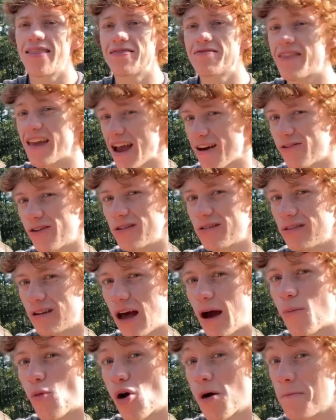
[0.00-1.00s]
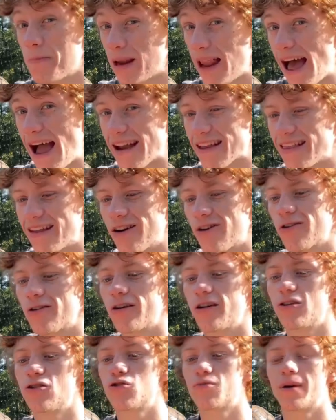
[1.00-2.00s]
they have a lot more black than
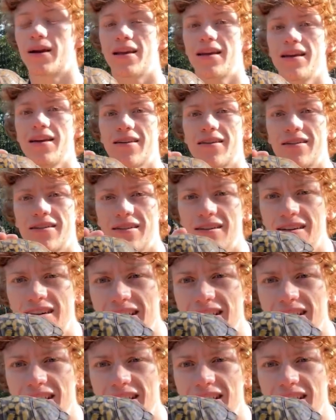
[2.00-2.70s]
orange. But here,